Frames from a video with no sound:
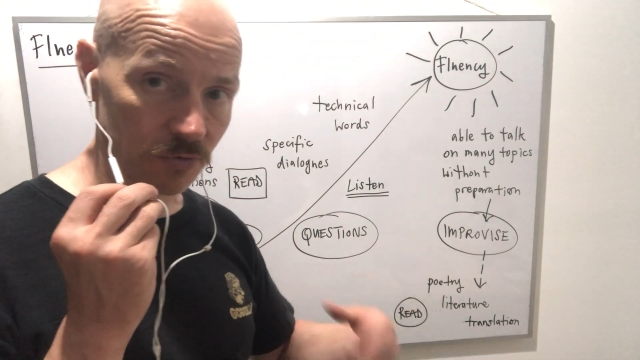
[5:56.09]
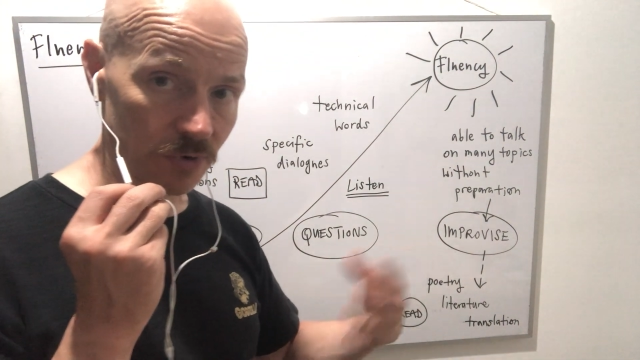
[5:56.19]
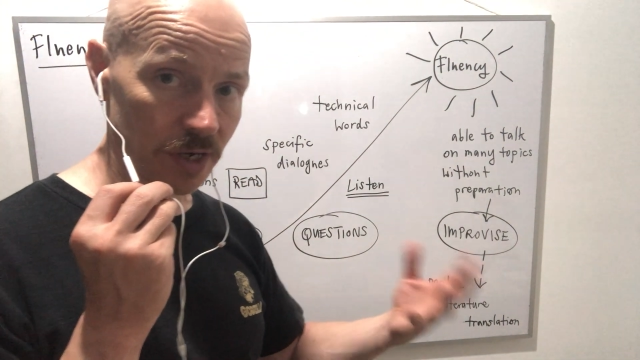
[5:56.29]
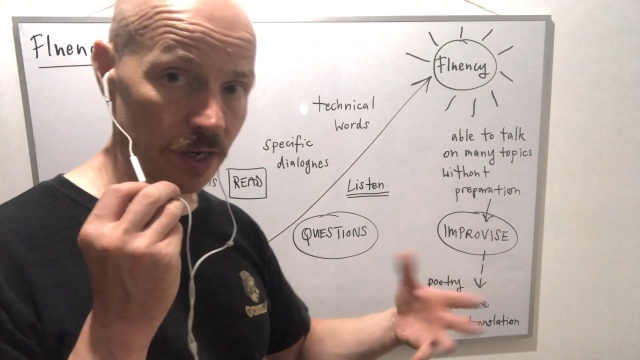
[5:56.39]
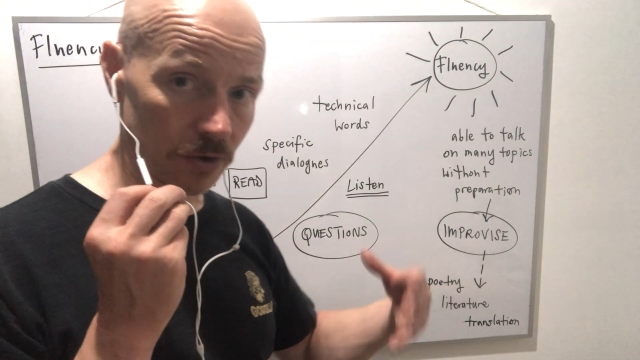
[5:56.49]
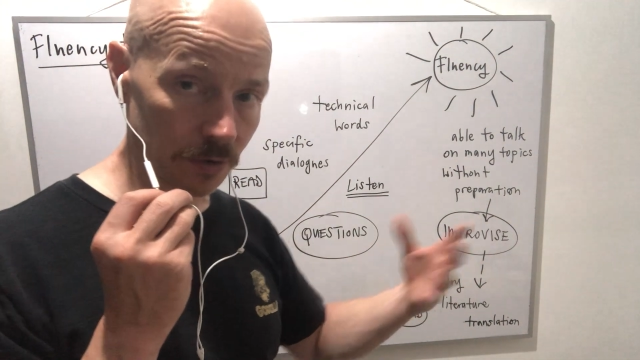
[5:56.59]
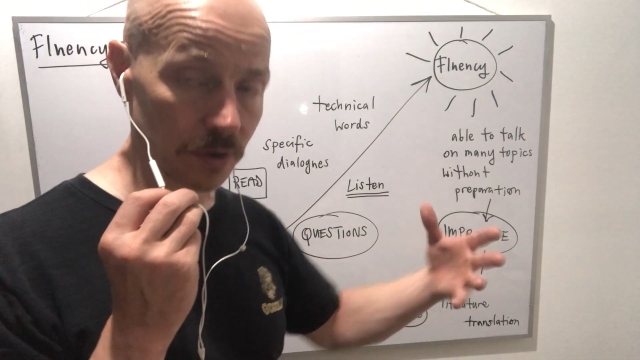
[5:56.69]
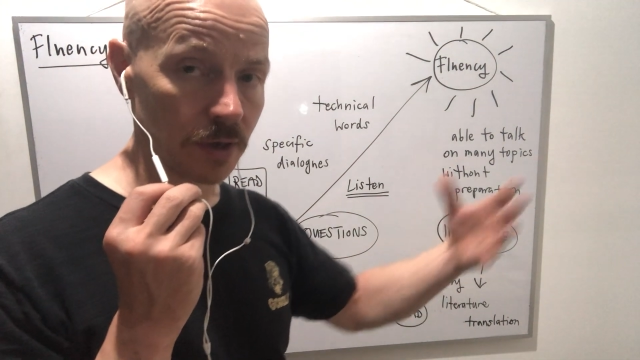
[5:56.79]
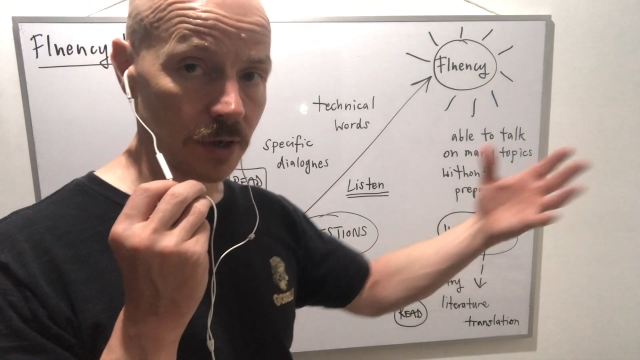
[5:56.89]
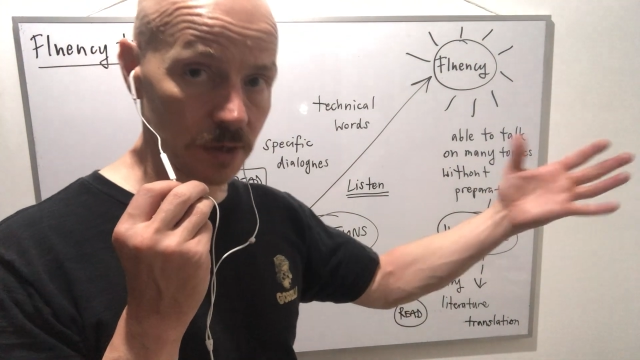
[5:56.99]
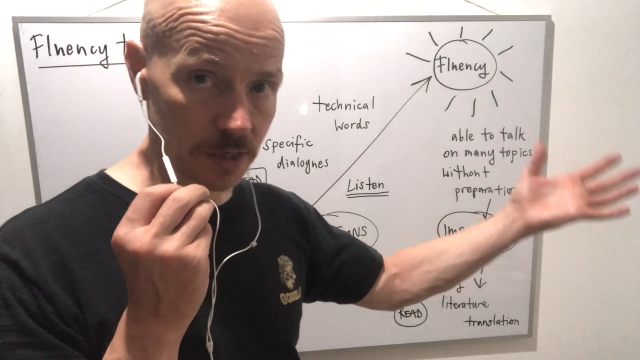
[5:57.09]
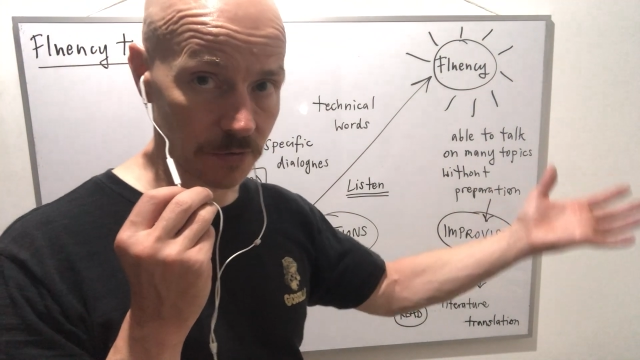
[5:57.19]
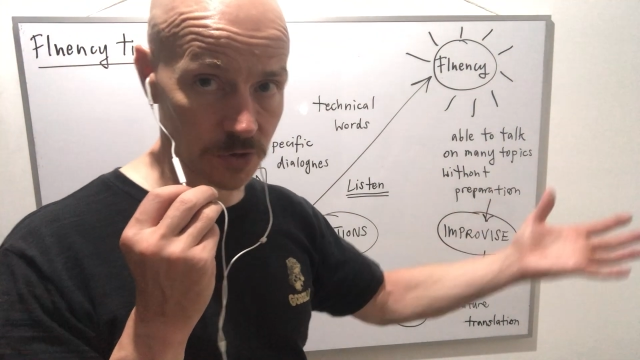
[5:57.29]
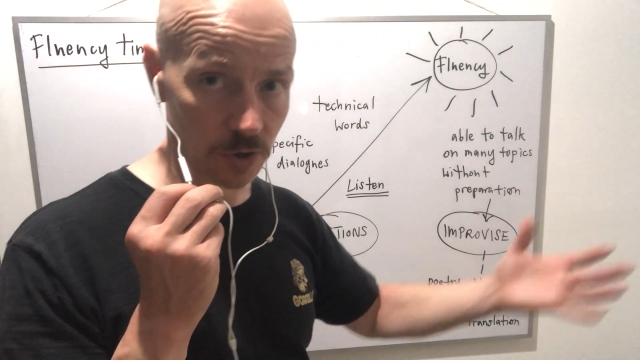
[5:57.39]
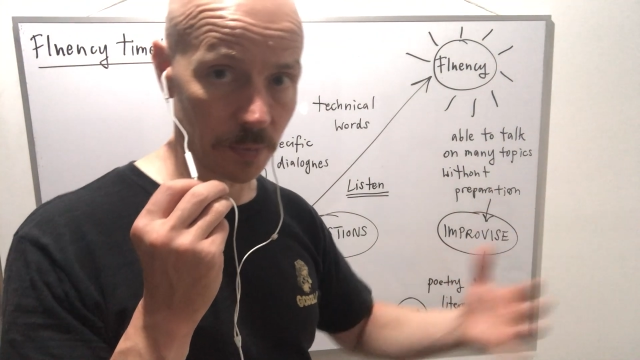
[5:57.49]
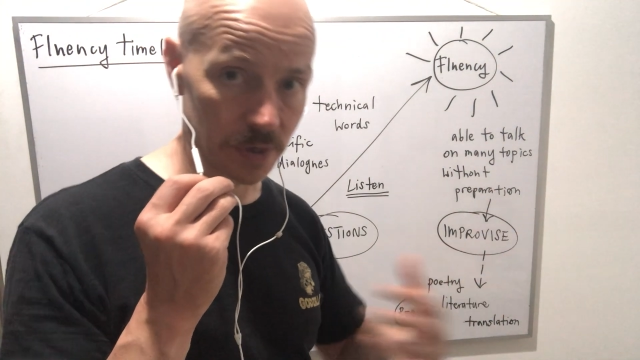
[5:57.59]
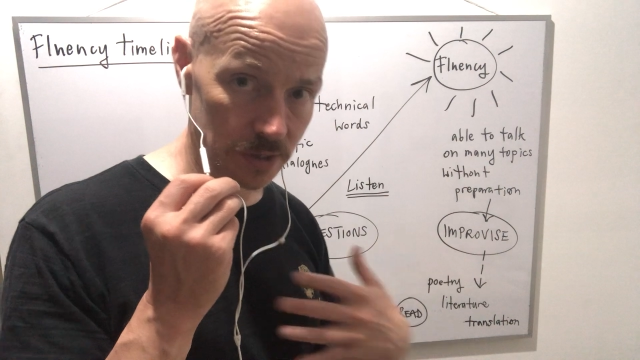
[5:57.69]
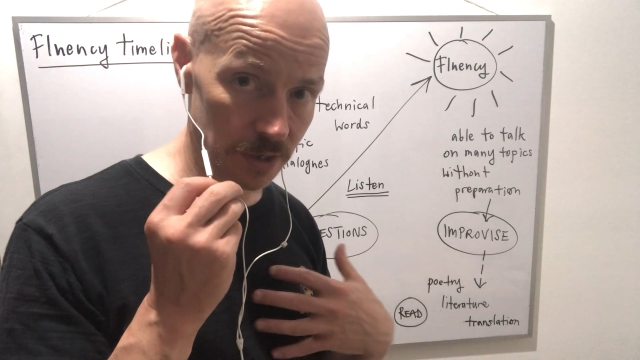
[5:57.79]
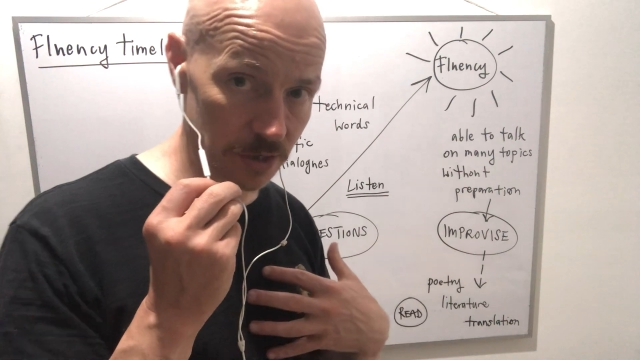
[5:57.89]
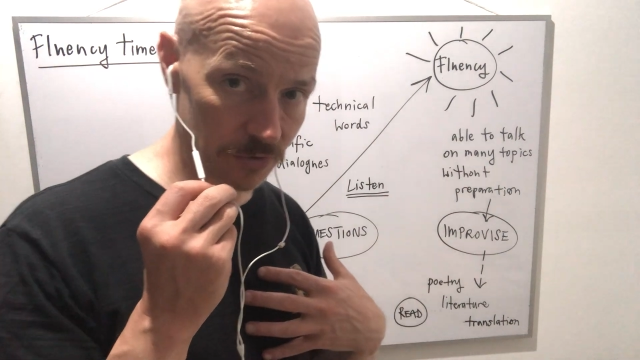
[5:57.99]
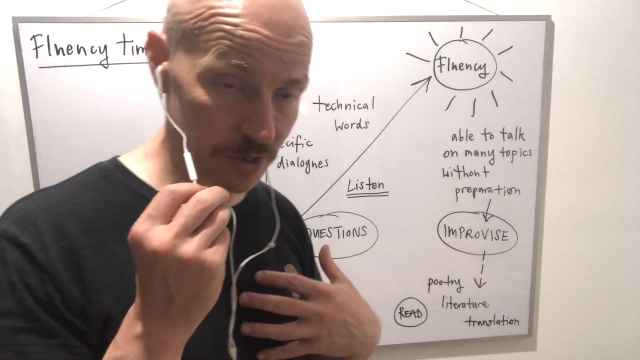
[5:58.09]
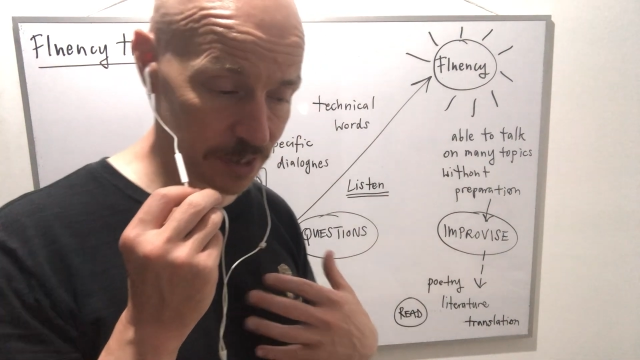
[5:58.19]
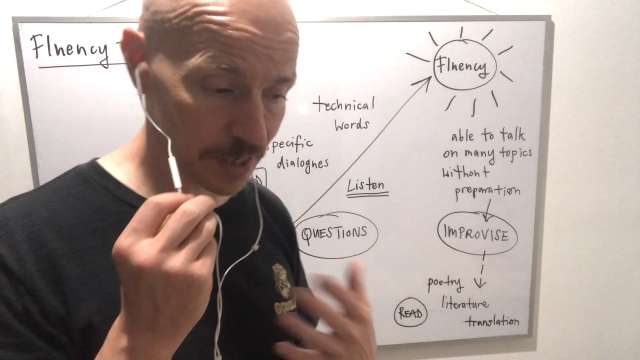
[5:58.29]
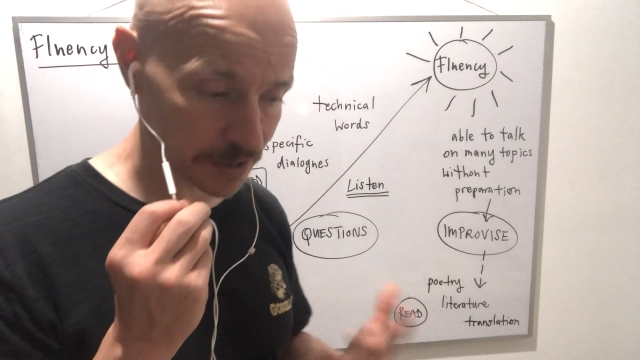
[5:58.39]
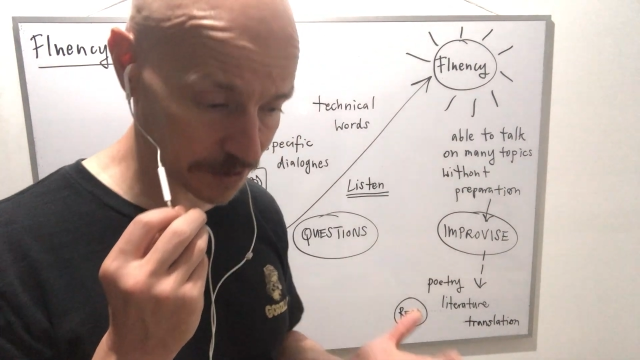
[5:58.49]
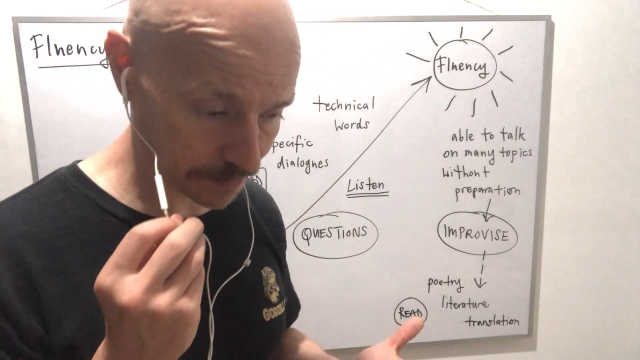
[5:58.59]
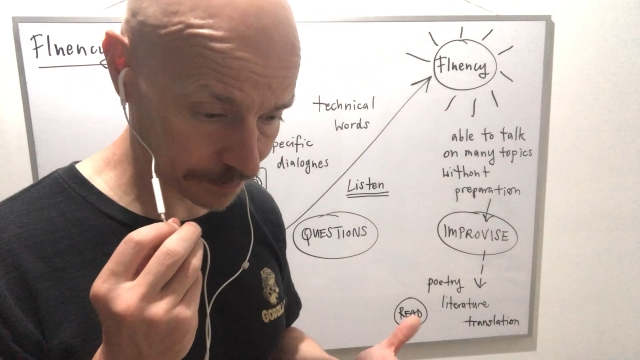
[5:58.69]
reading on different topics that interest us.